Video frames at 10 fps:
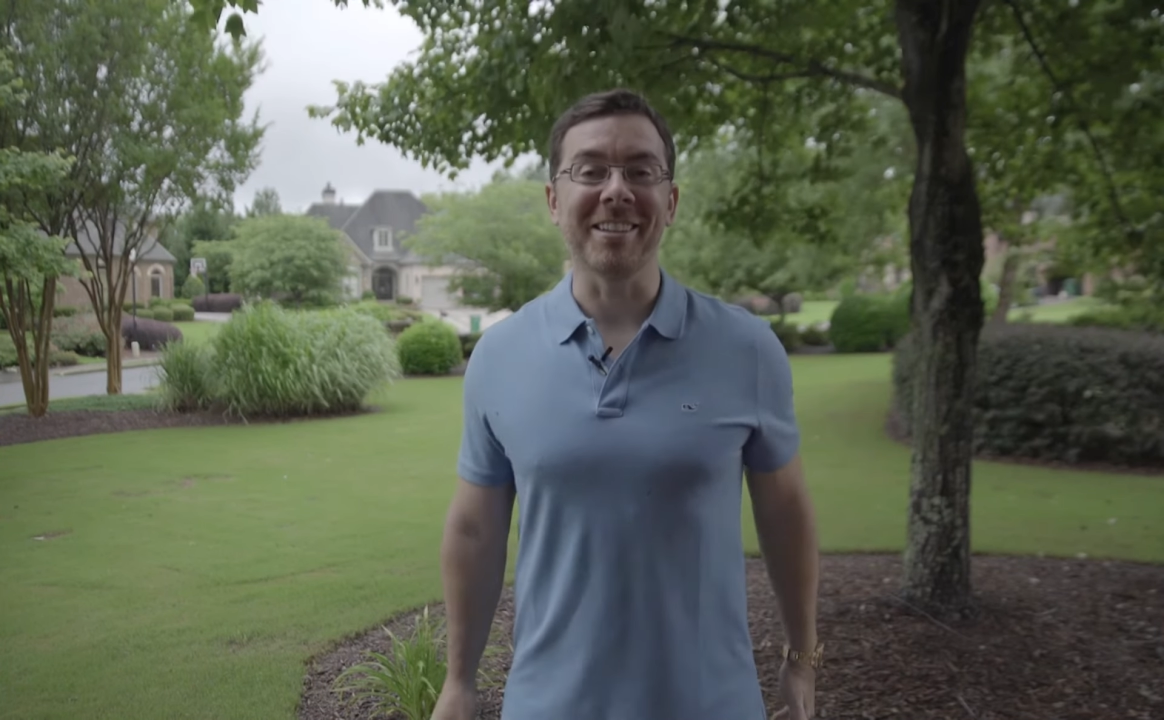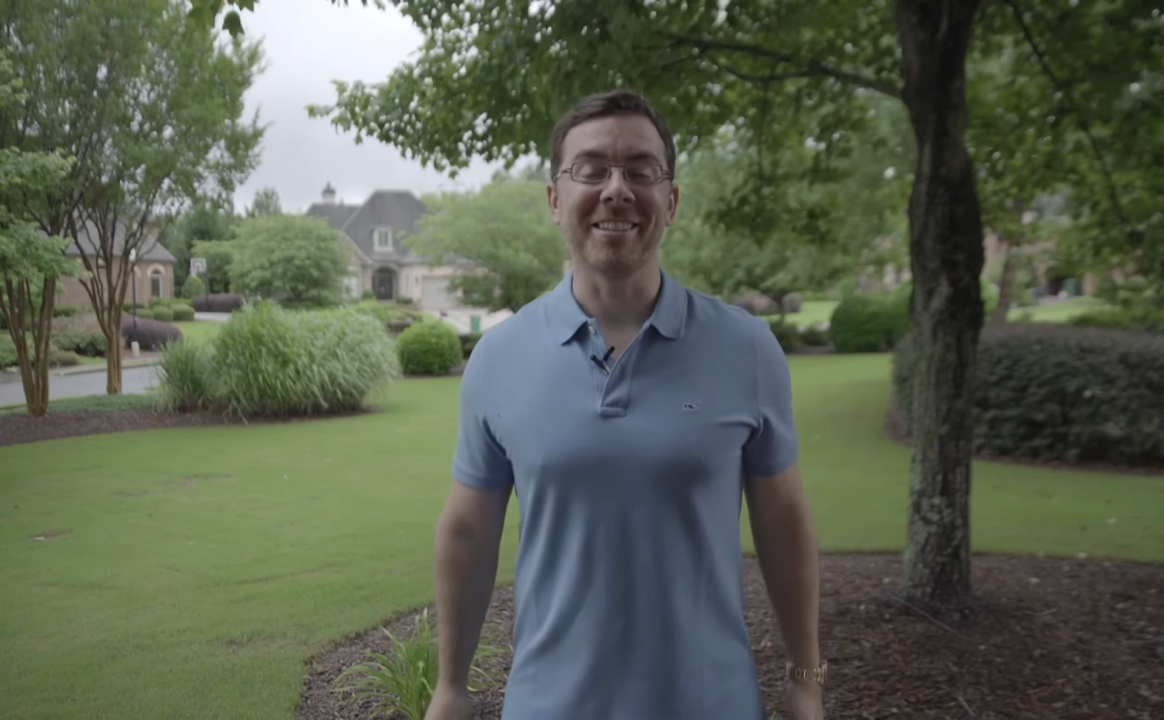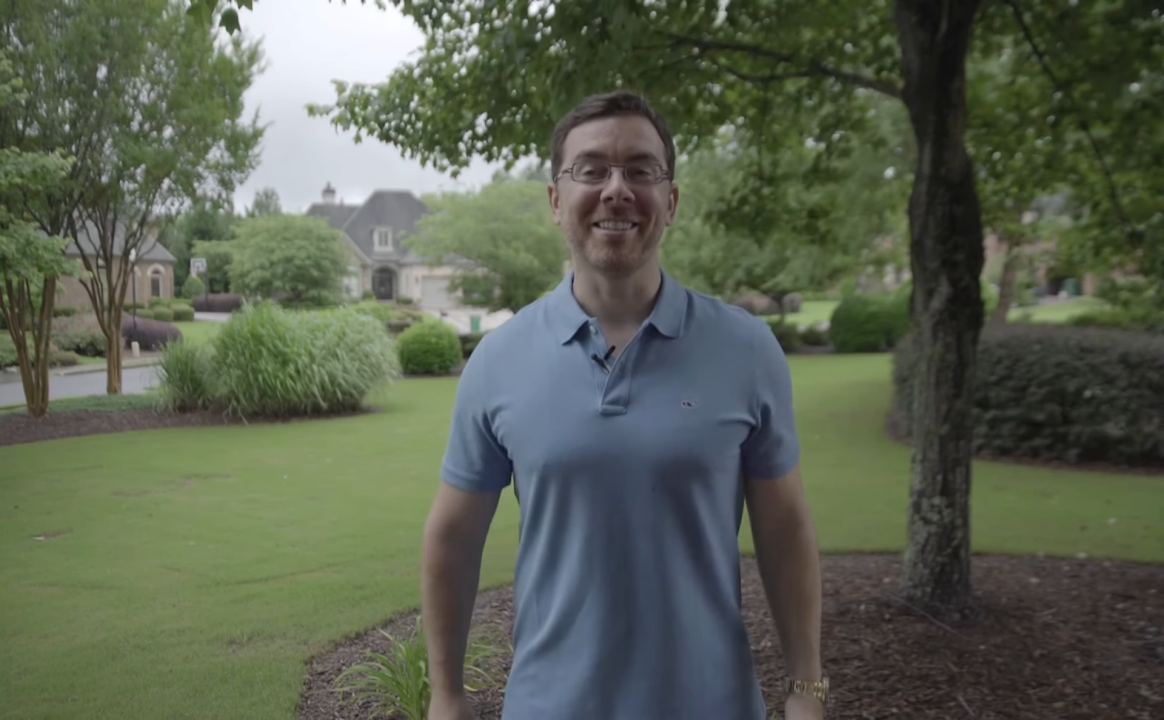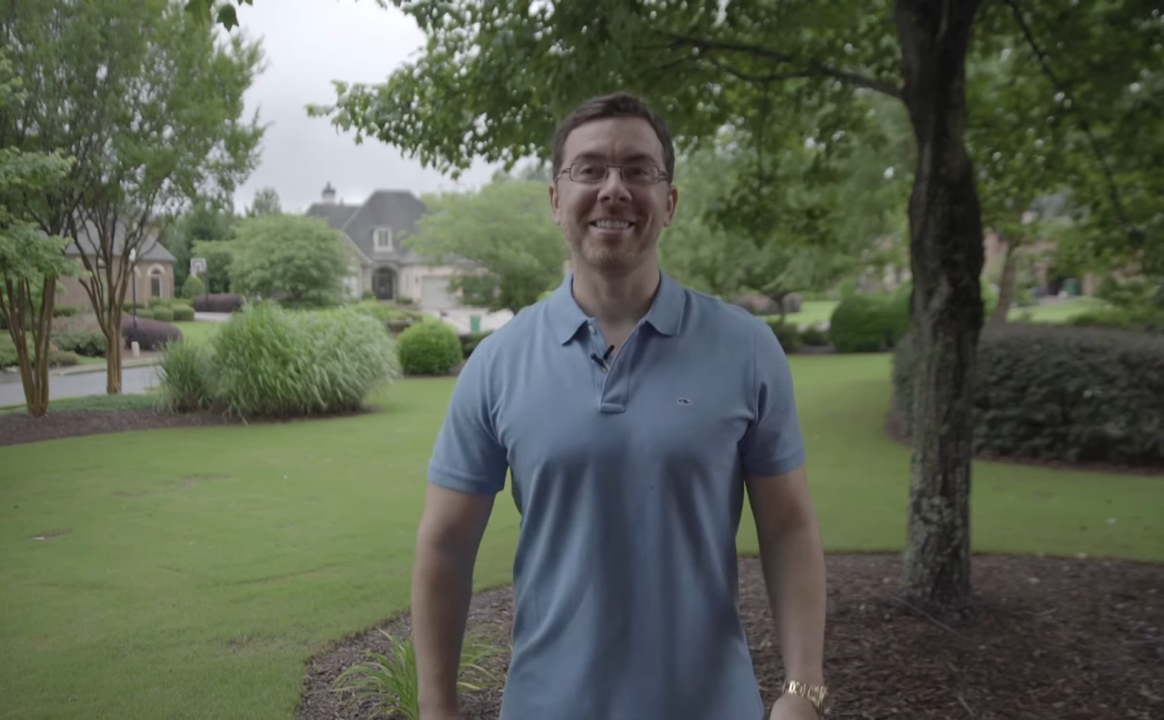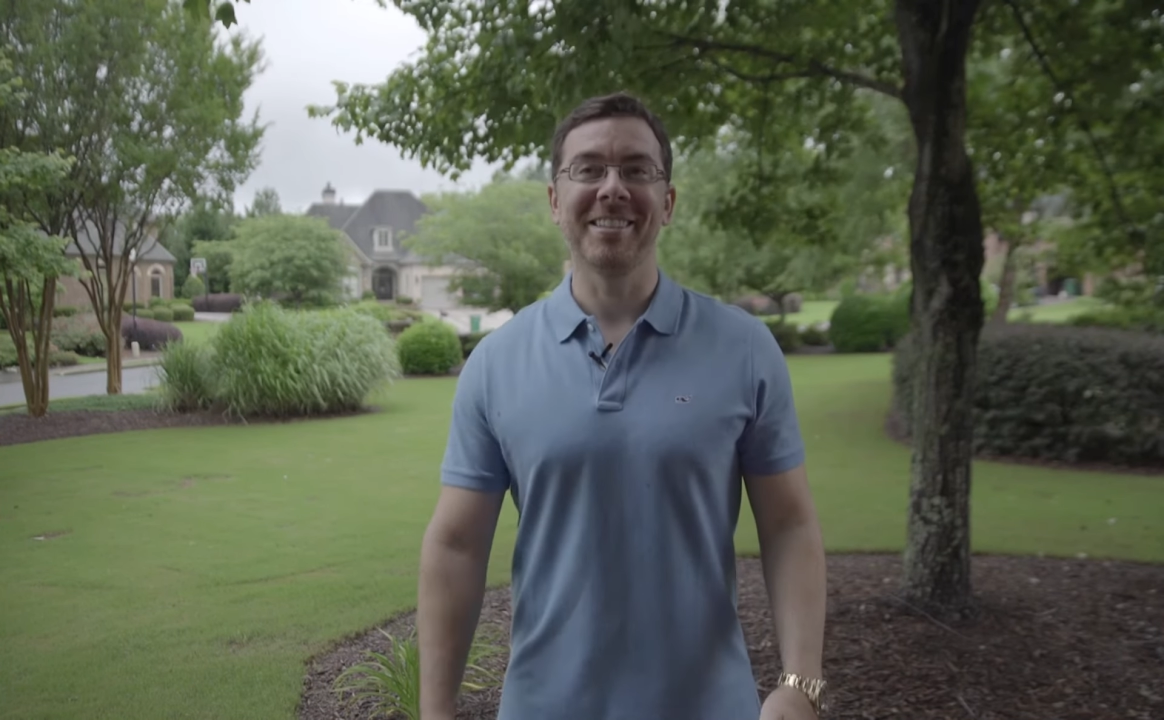it.
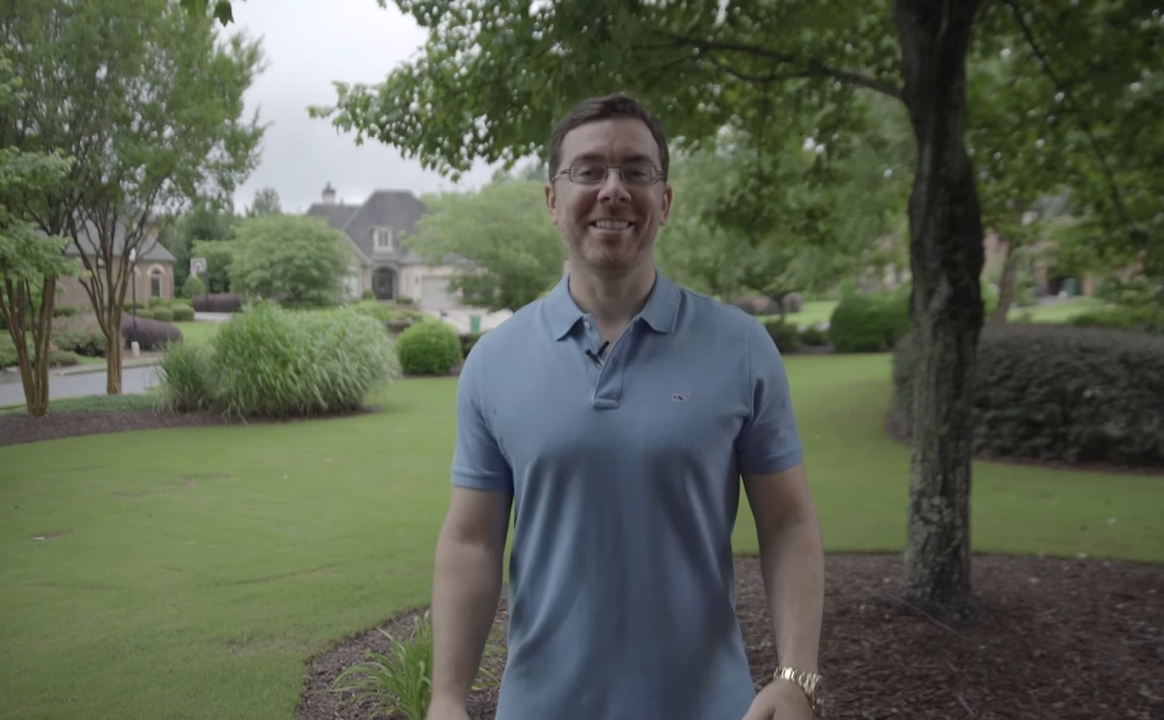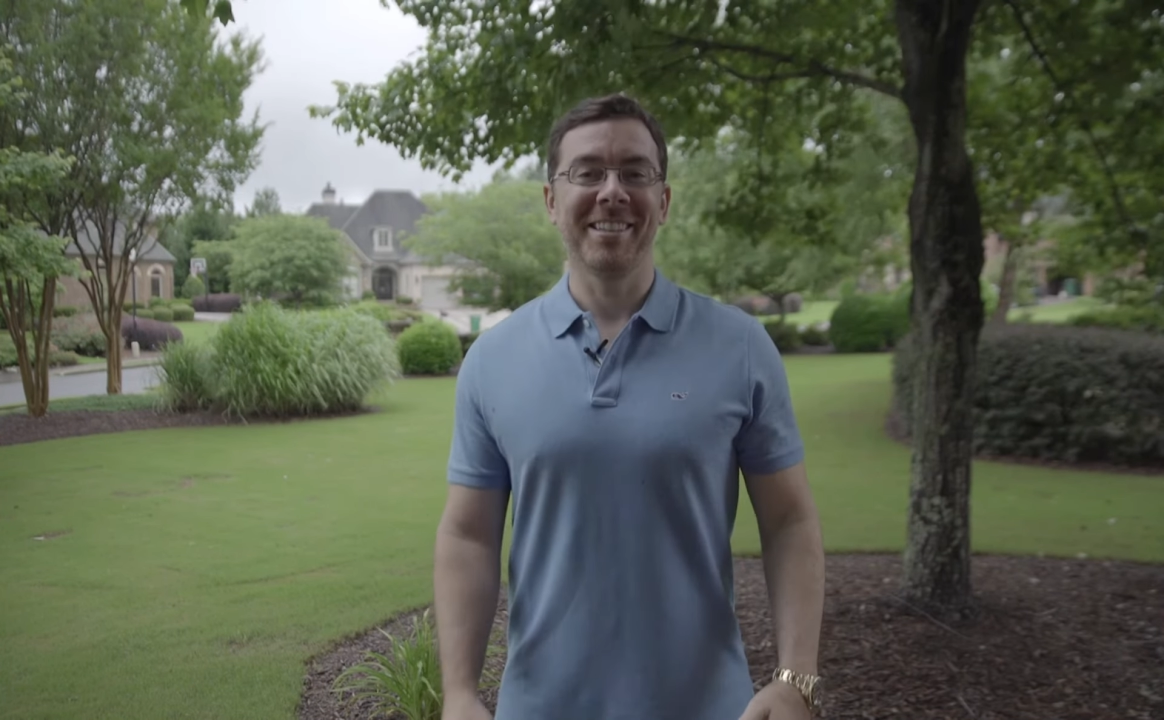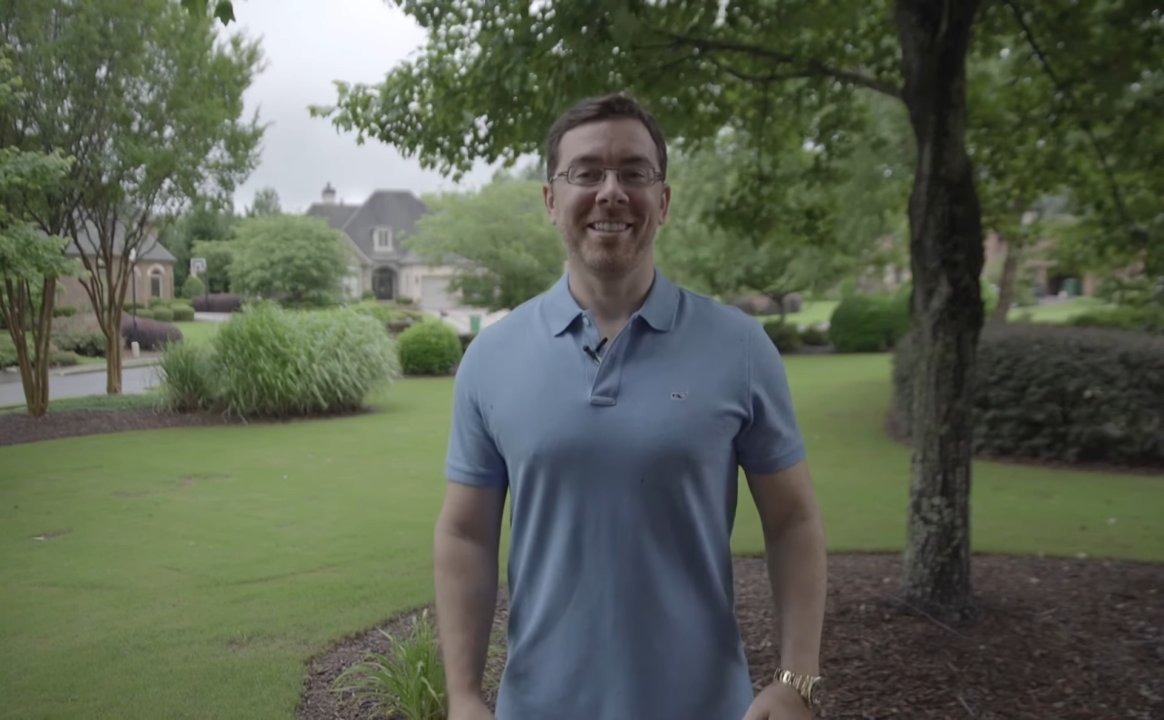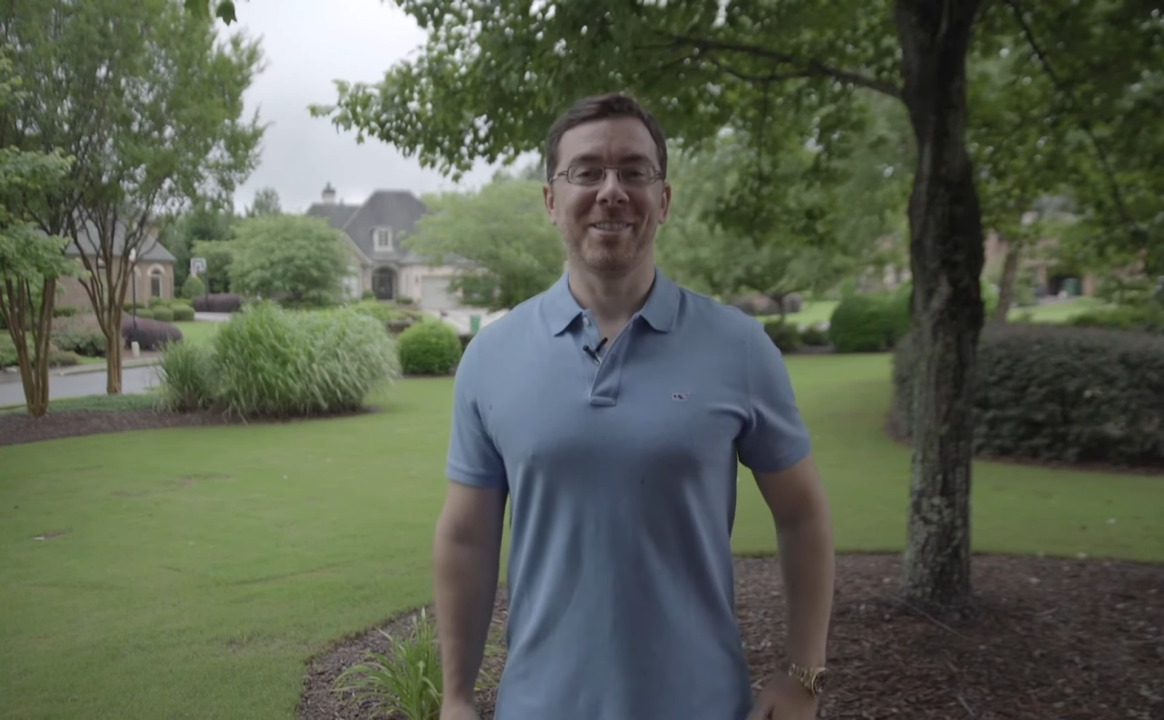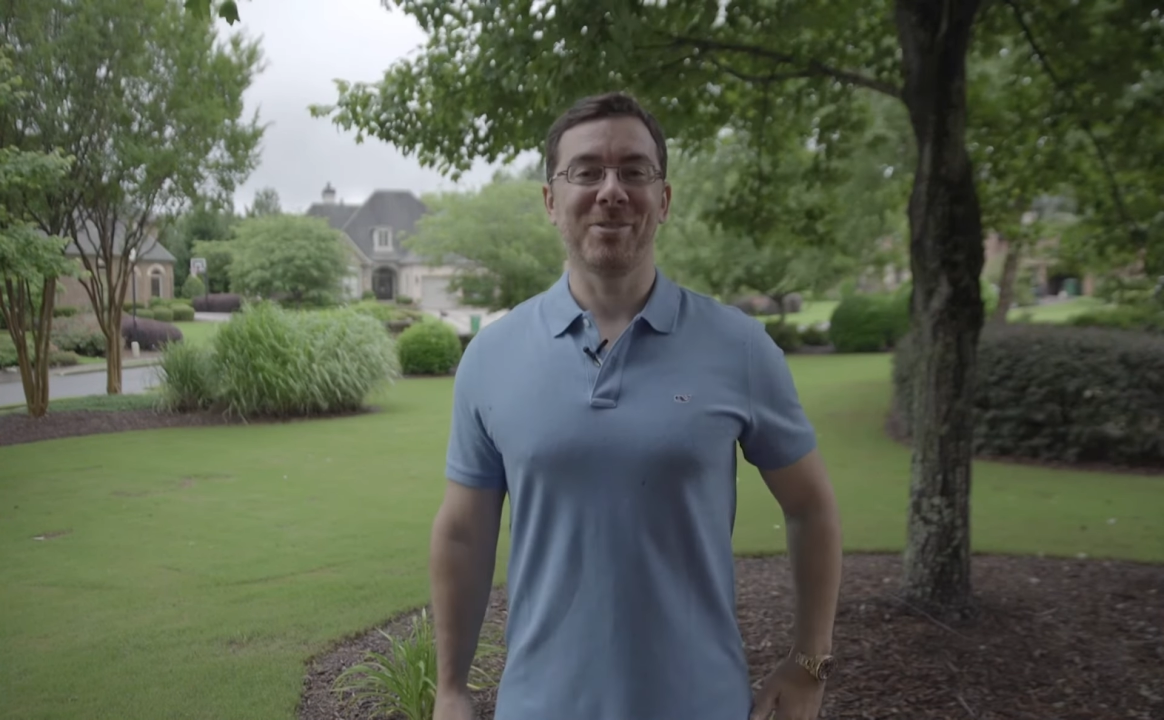
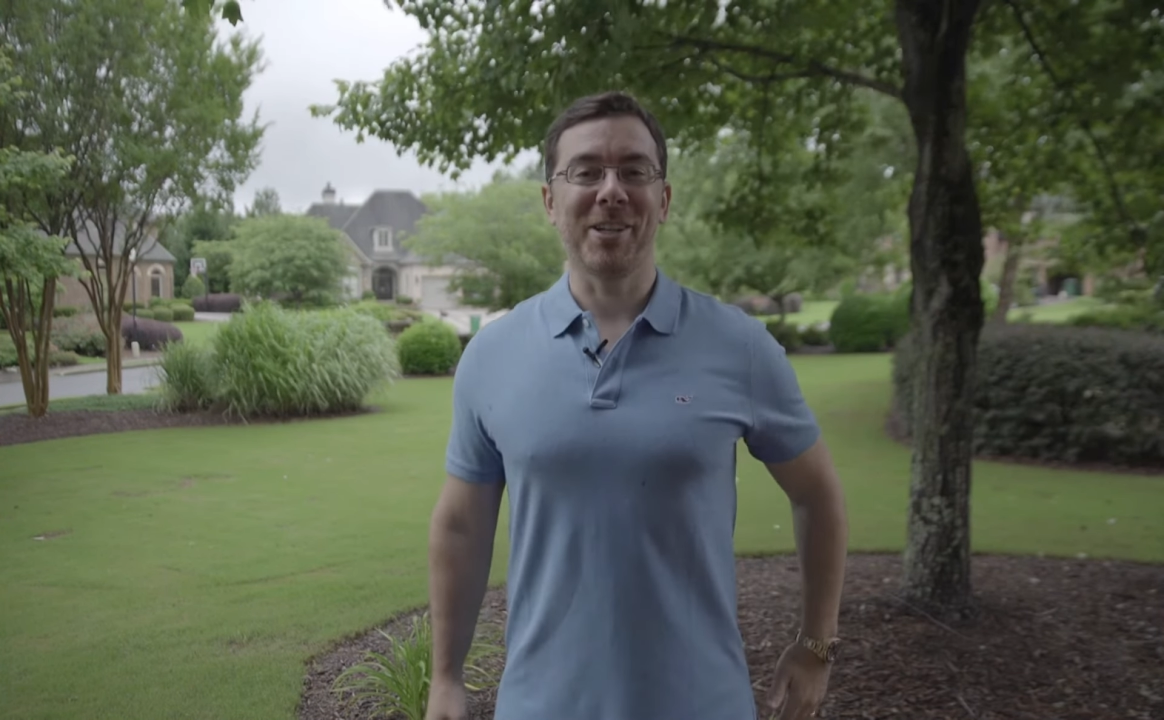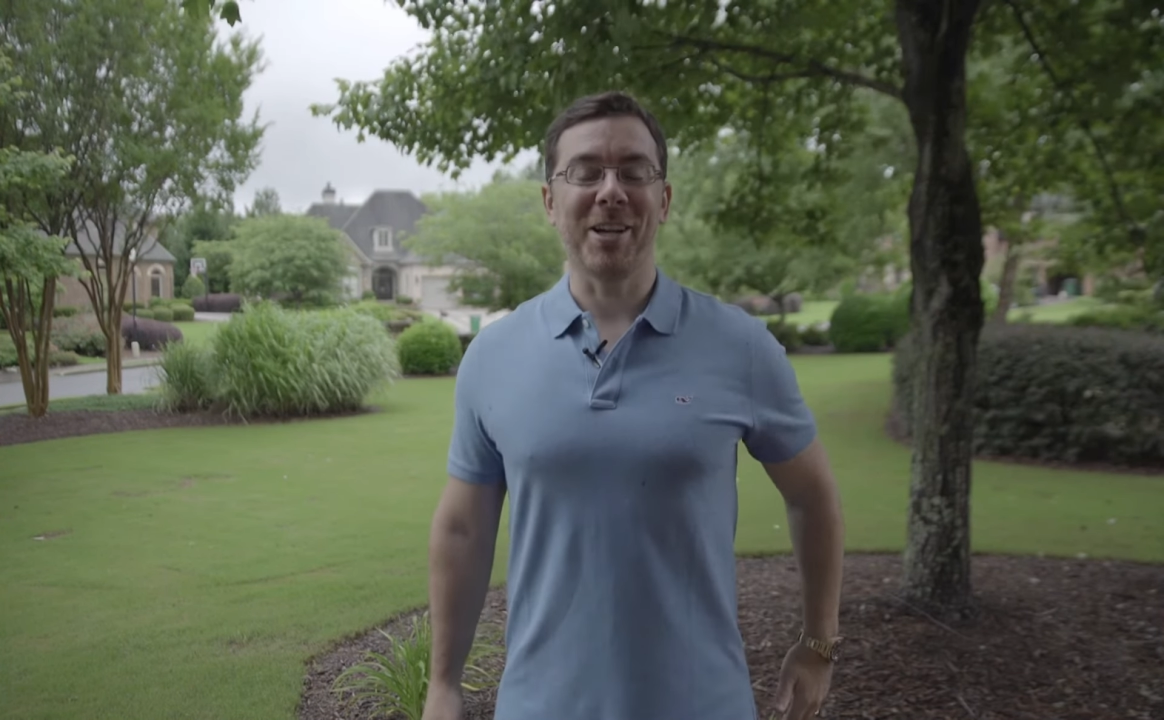It's